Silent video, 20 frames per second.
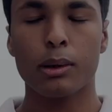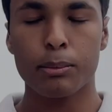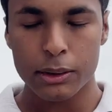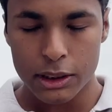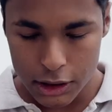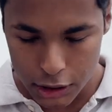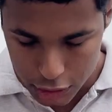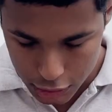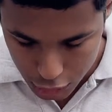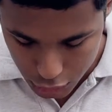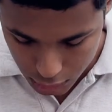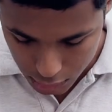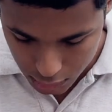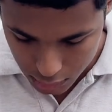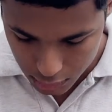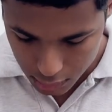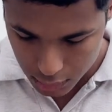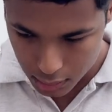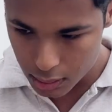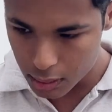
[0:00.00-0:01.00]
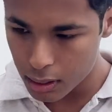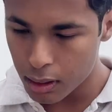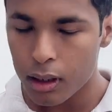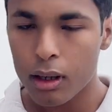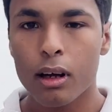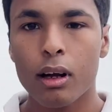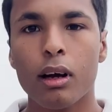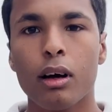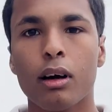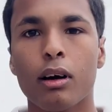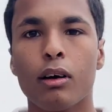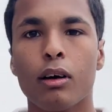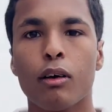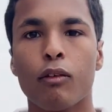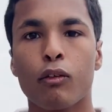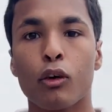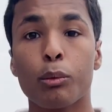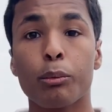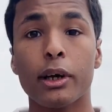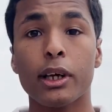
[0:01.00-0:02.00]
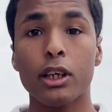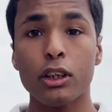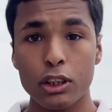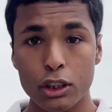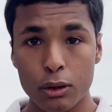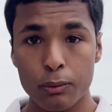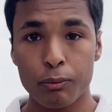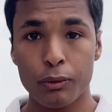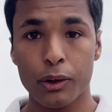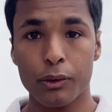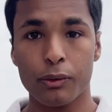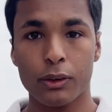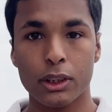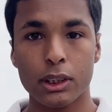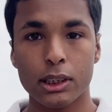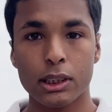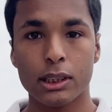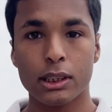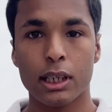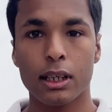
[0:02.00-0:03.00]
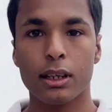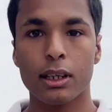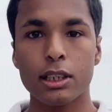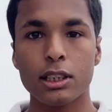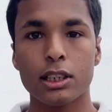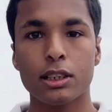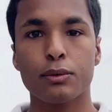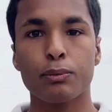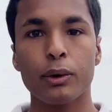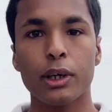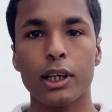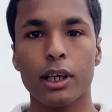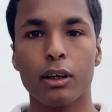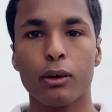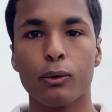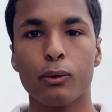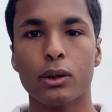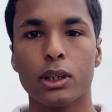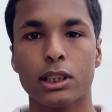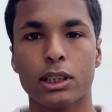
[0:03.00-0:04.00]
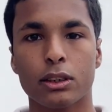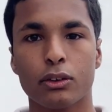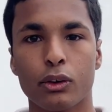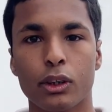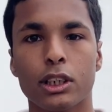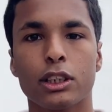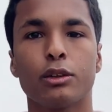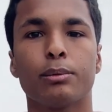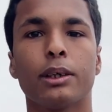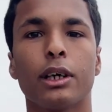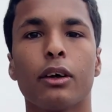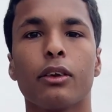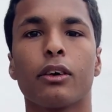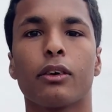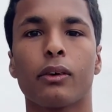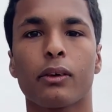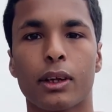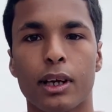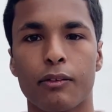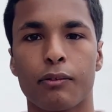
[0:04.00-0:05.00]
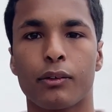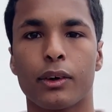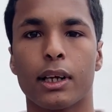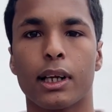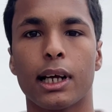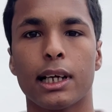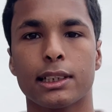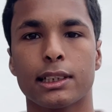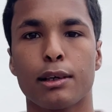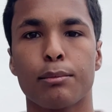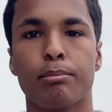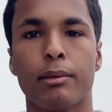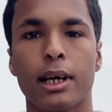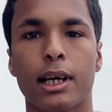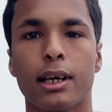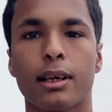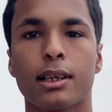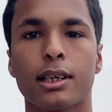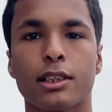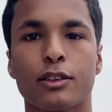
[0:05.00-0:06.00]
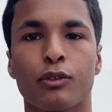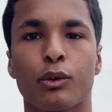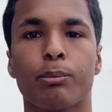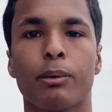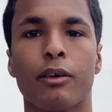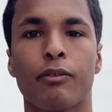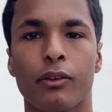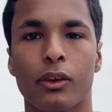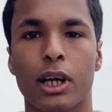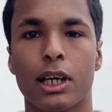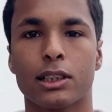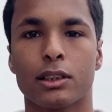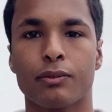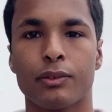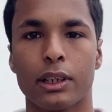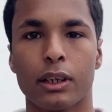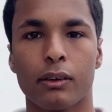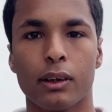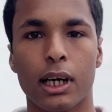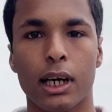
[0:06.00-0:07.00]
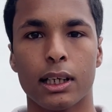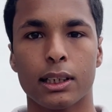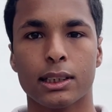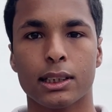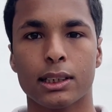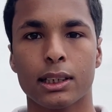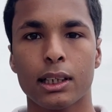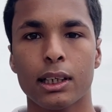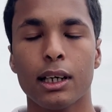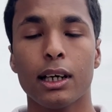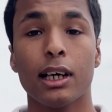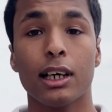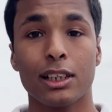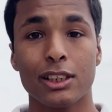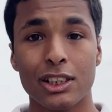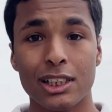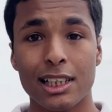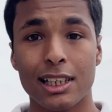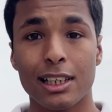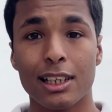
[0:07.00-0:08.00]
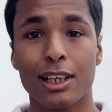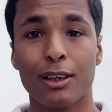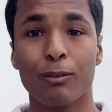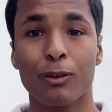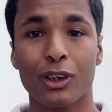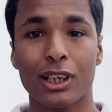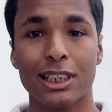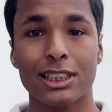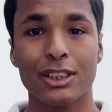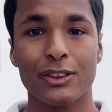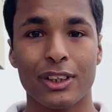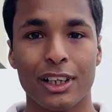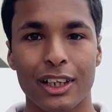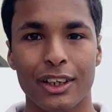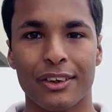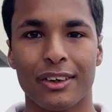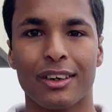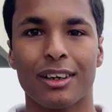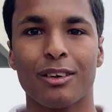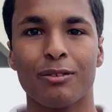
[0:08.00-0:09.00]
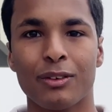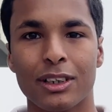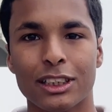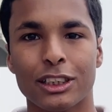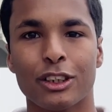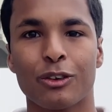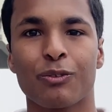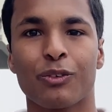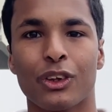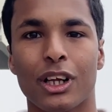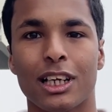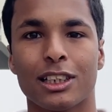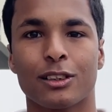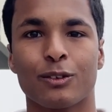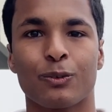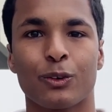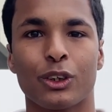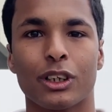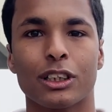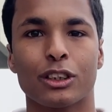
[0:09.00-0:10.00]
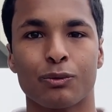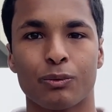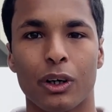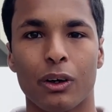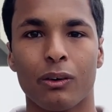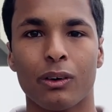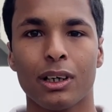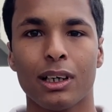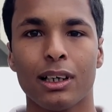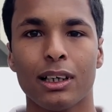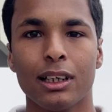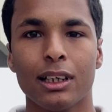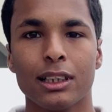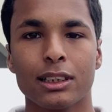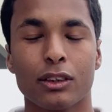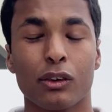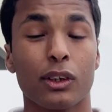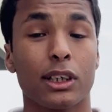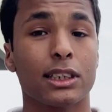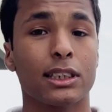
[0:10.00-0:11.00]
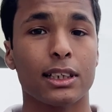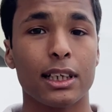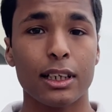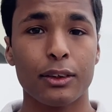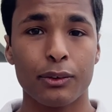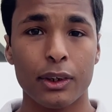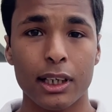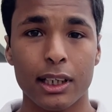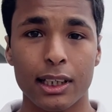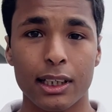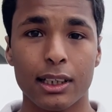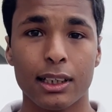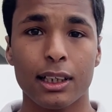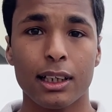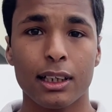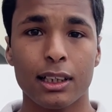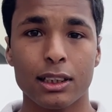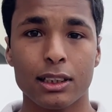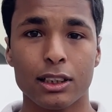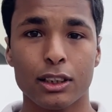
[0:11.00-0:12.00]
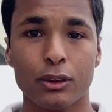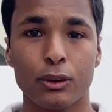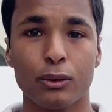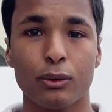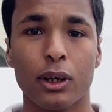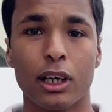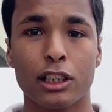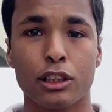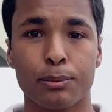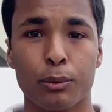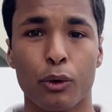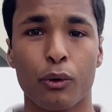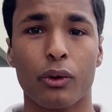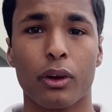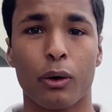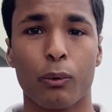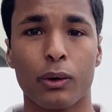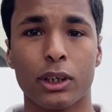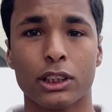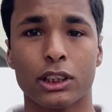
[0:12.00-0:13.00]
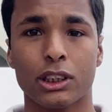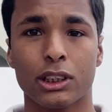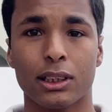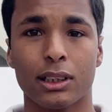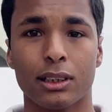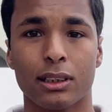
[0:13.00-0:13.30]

Namaste Ji. For my YouTube viewers, this video is going to be a little different as I'm making this for my philosophy class. And today you will get to hear a Western philosopher as well. So let's get ready to explore the question.